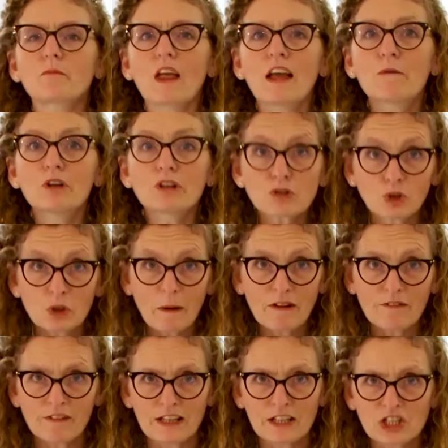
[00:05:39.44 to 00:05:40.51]
I'm going to talk about
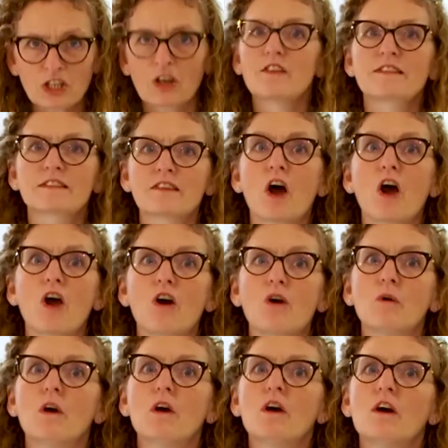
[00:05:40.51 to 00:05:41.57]
fish. So
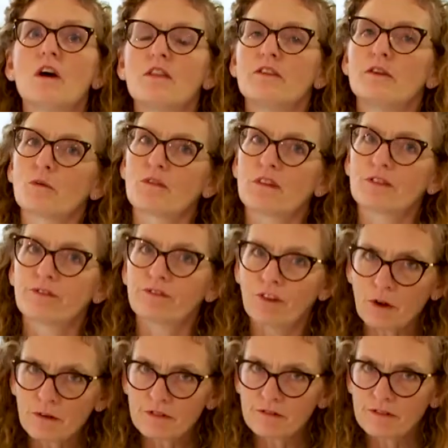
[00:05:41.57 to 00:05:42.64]
whether it's
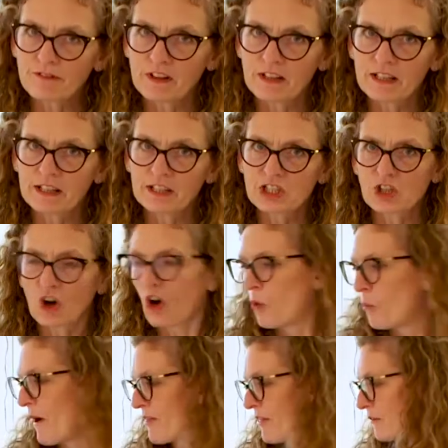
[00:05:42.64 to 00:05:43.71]
frozen fish or
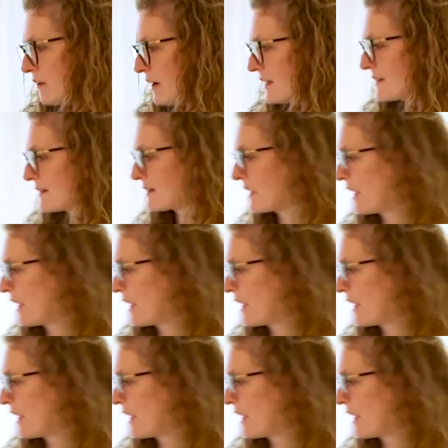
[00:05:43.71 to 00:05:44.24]
whether it's